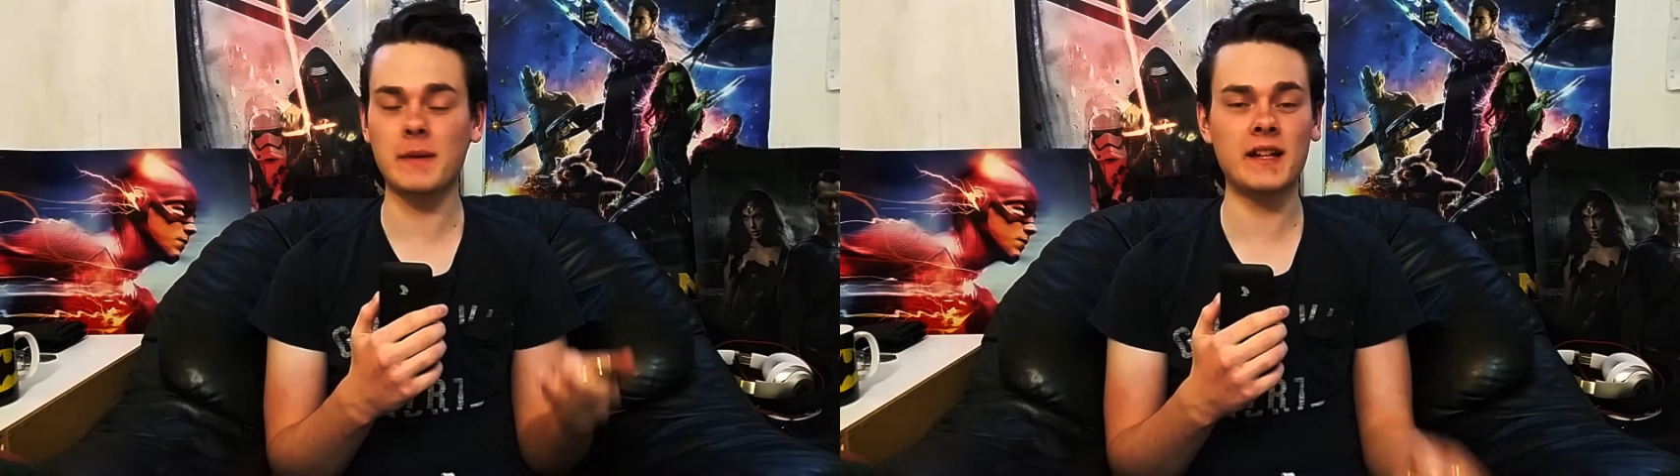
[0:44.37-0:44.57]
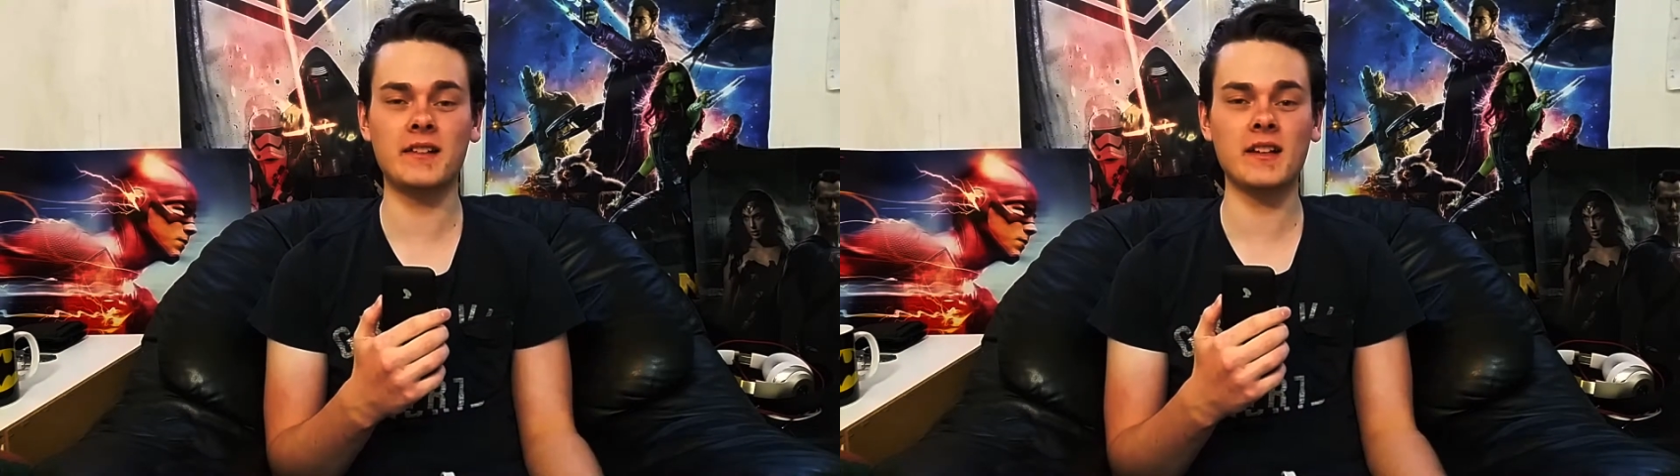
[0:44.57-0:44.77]

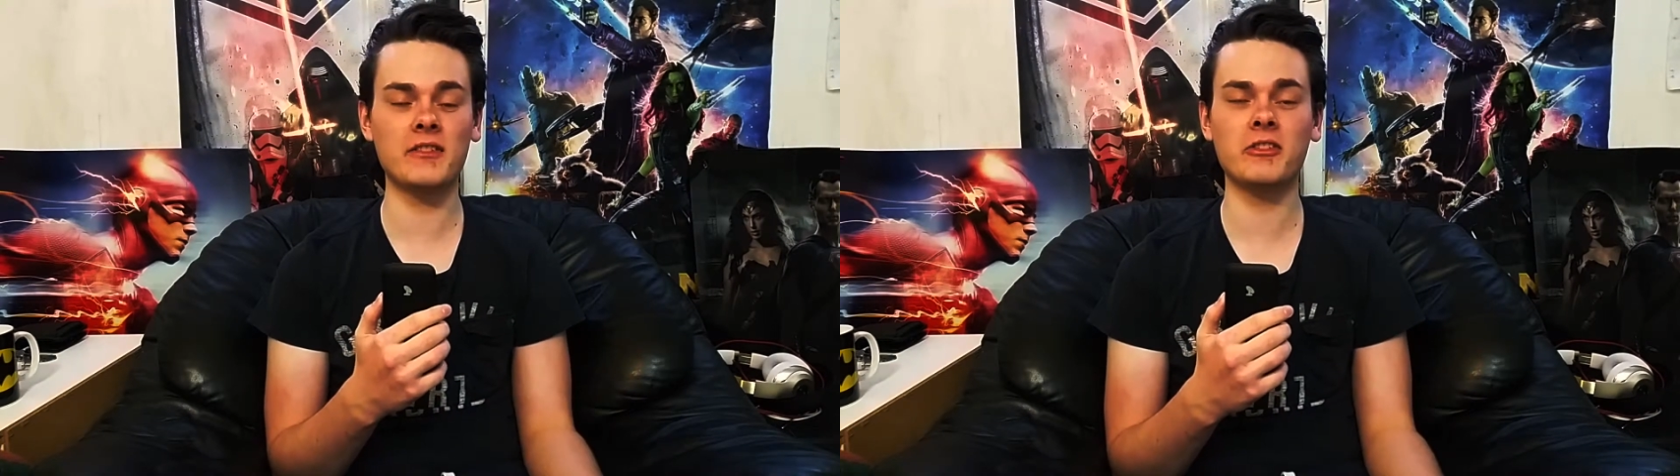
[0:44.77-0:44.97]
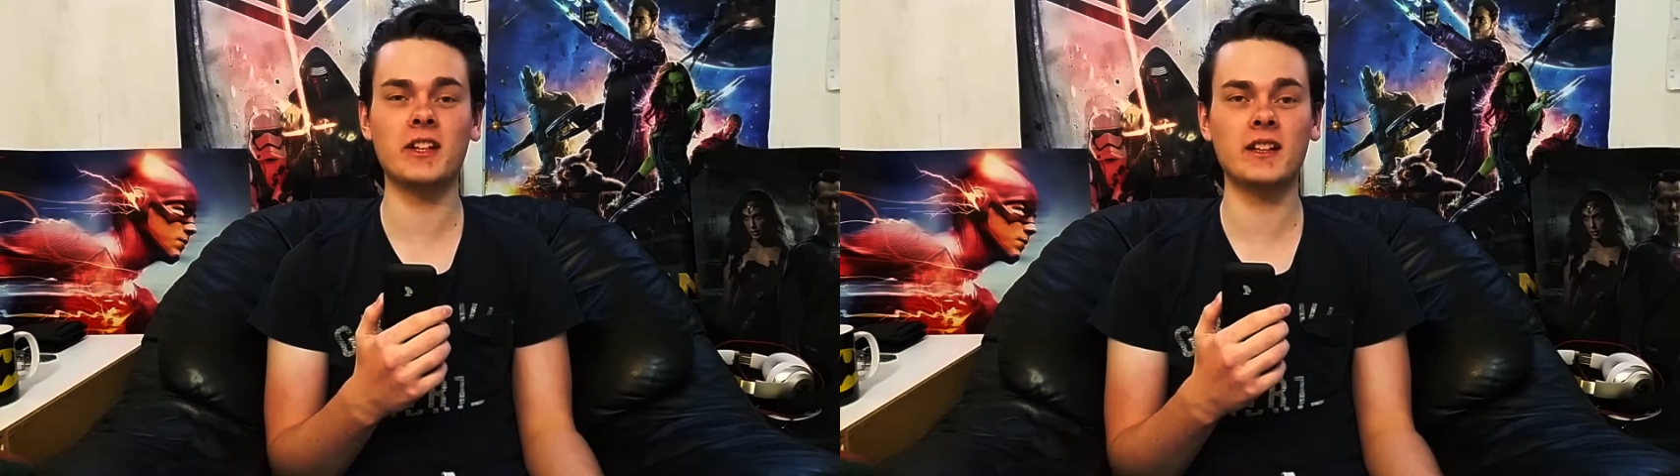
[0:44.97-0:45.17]
amazing.
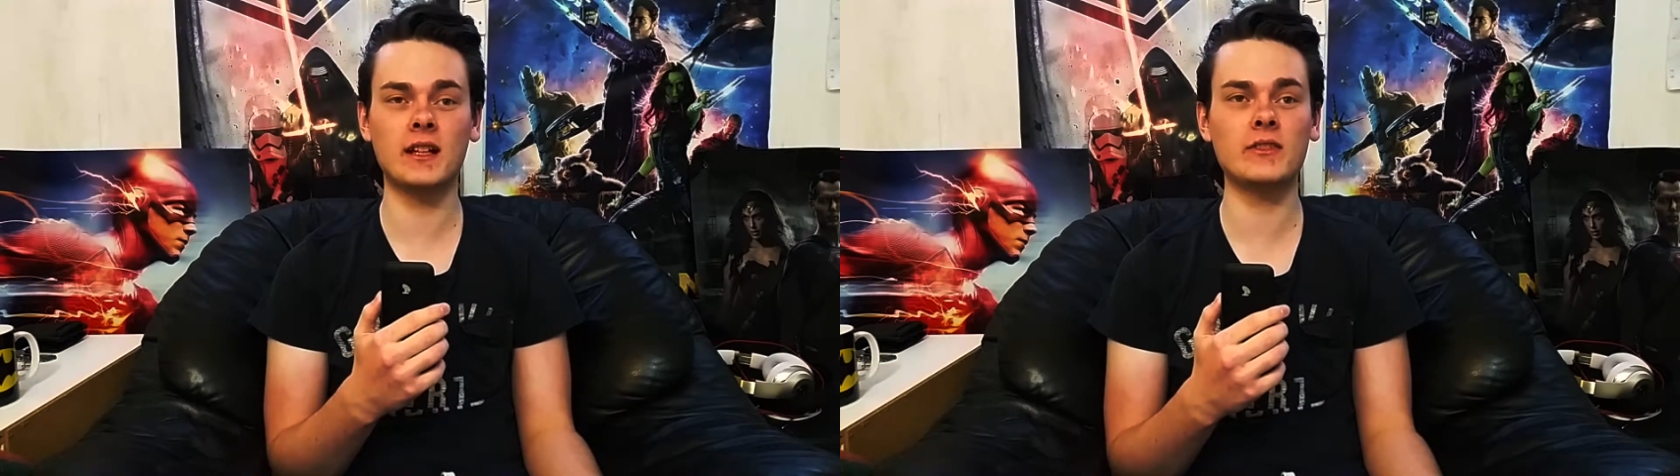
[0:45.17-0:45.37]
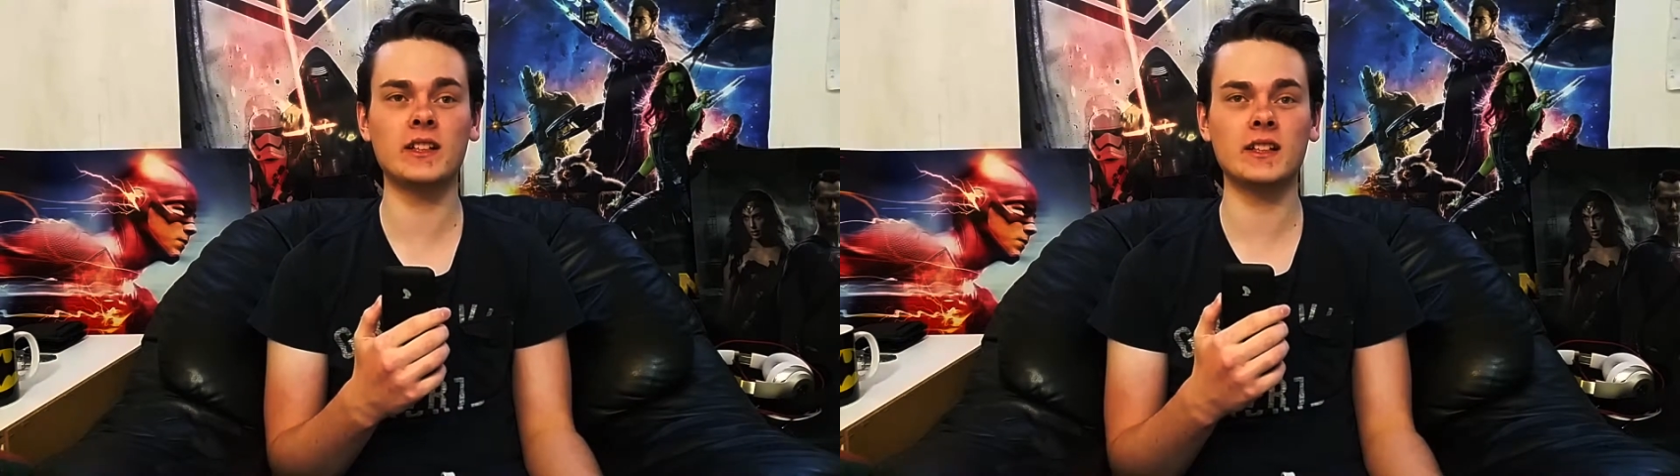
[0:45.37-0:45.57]
I freaking
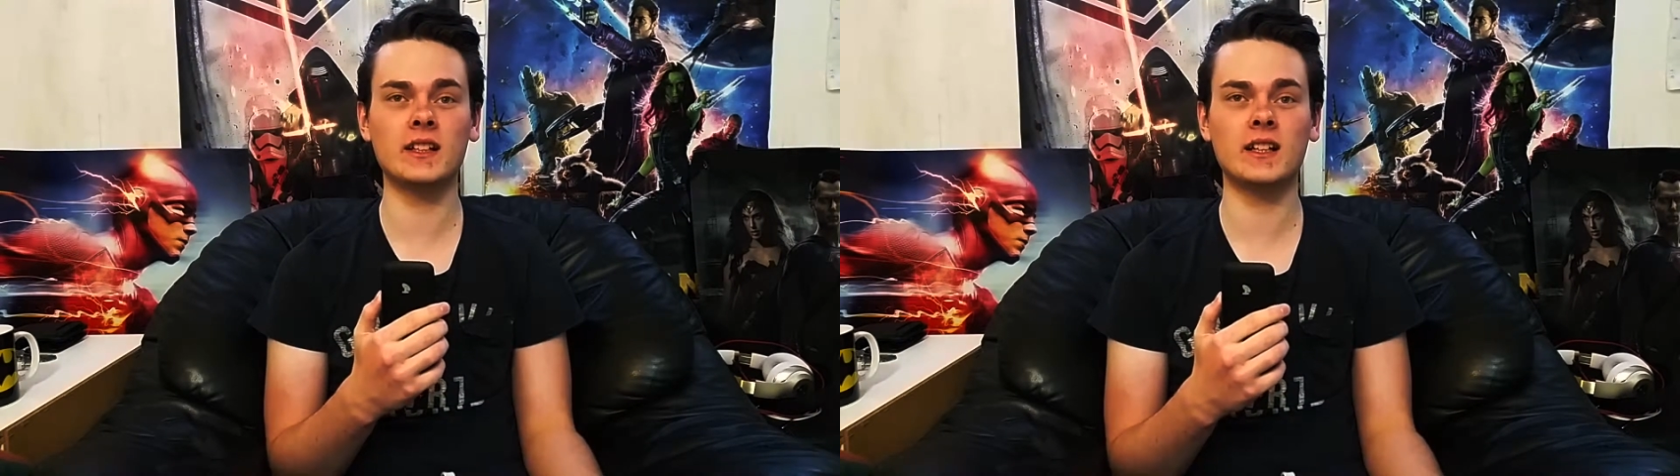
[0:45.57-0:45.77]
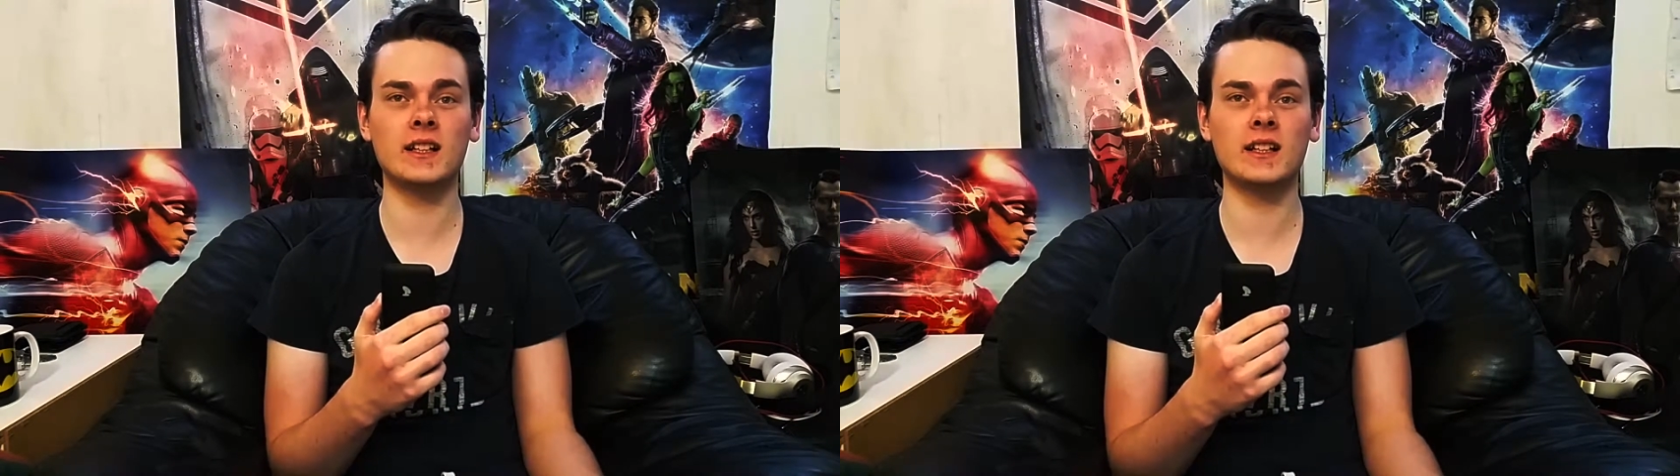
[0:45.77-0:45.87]
love it.